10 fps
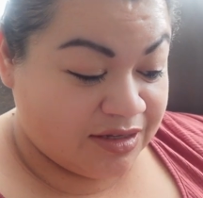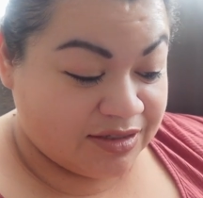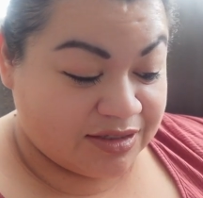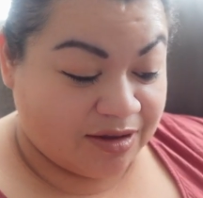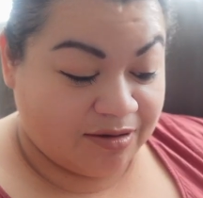
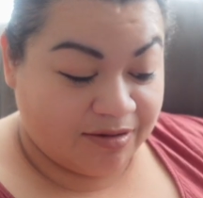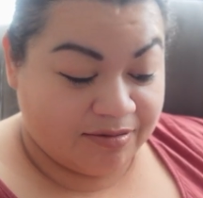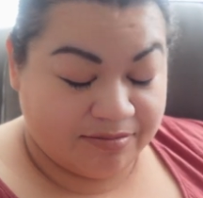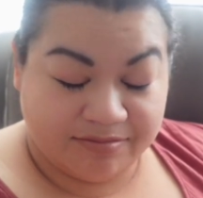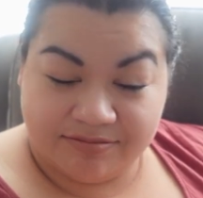So
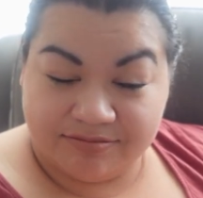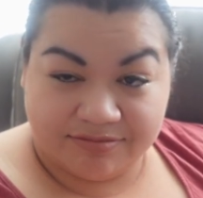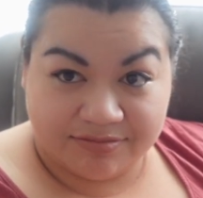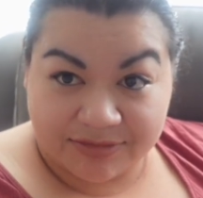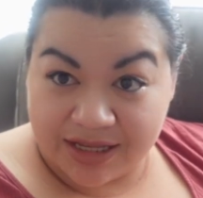
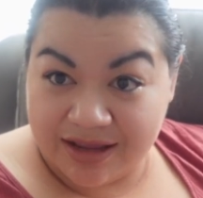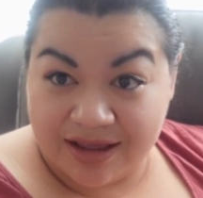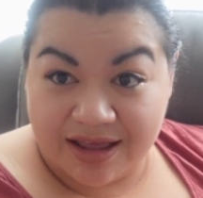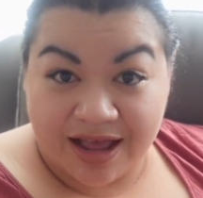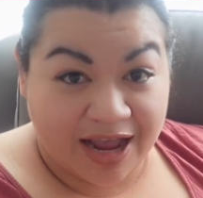
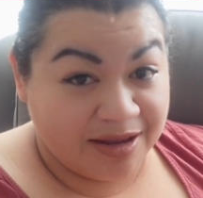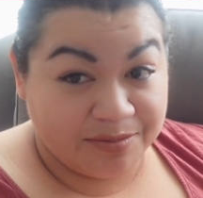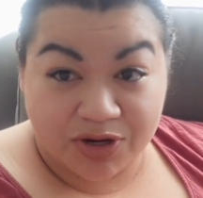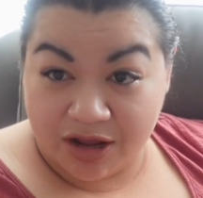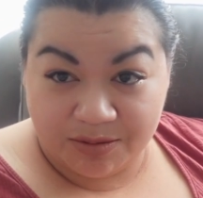I
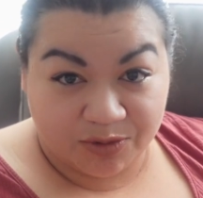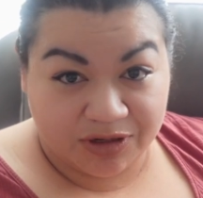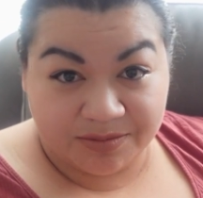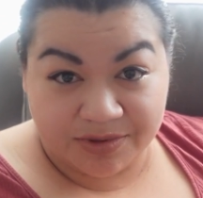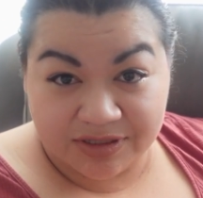am not a
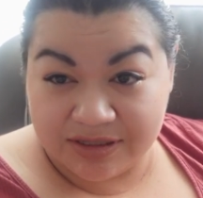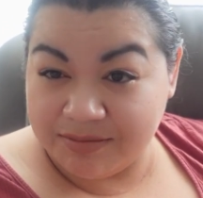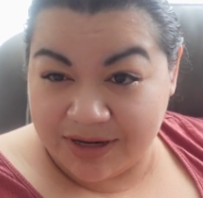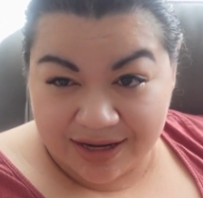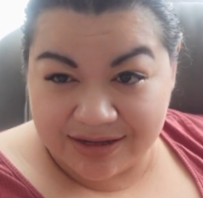morning person,
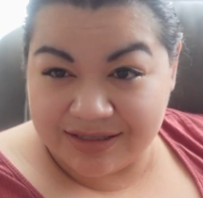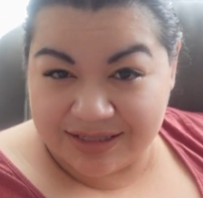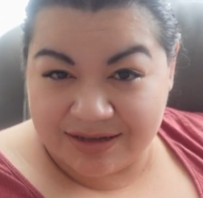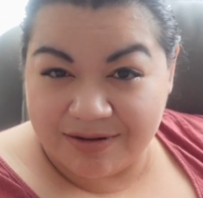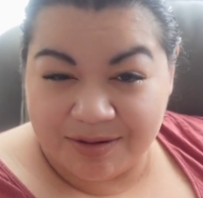but I could
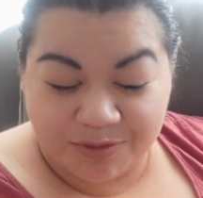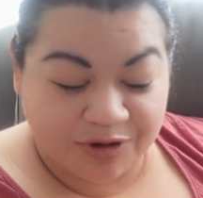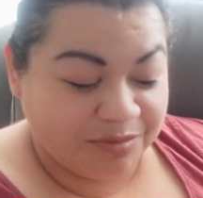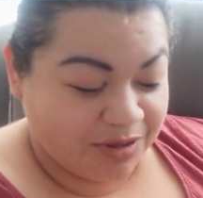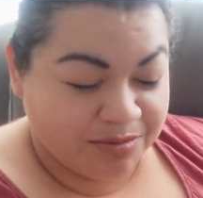see why
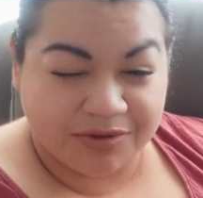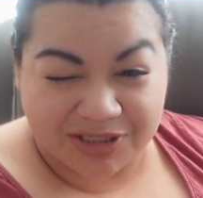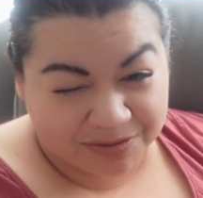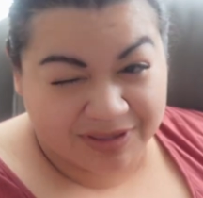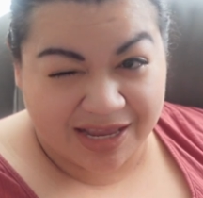morning people
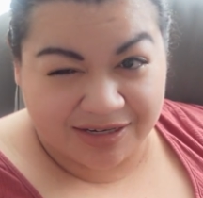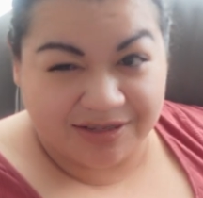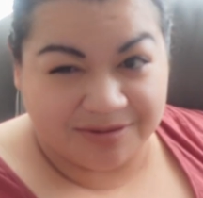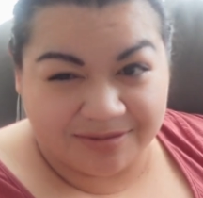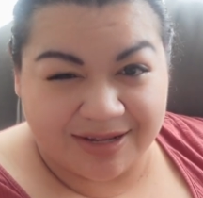do what they
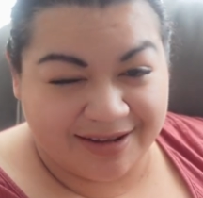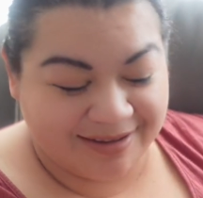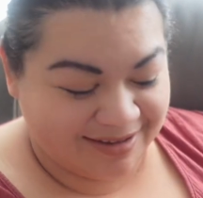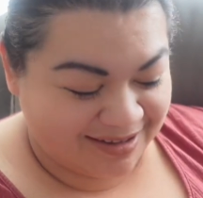do. Like,